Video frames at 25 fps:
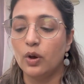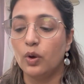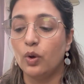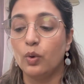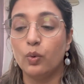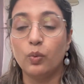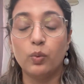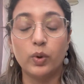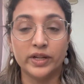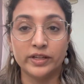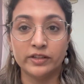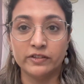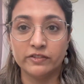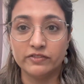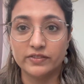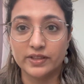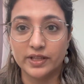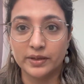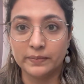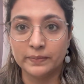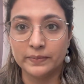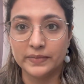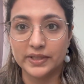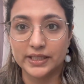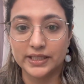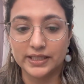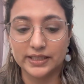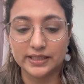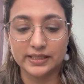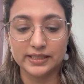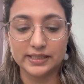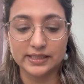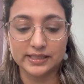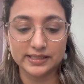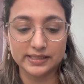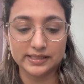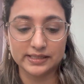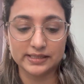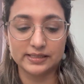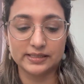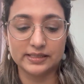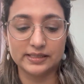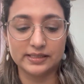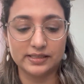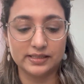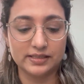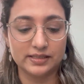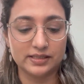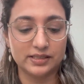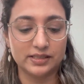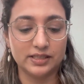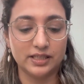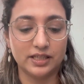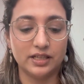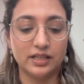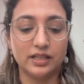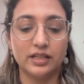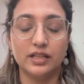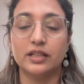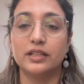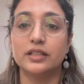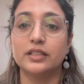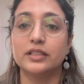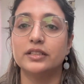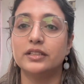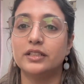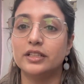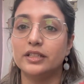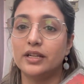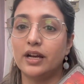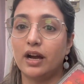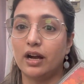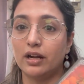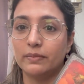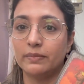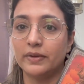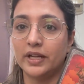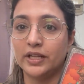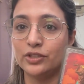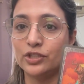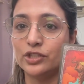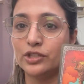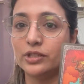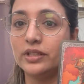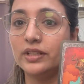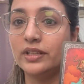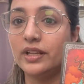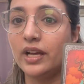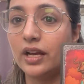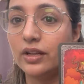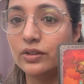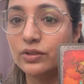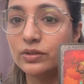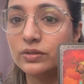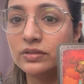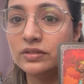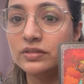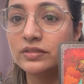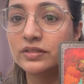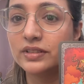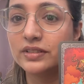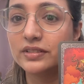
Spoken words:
One of them is the Dark Mansion Tarot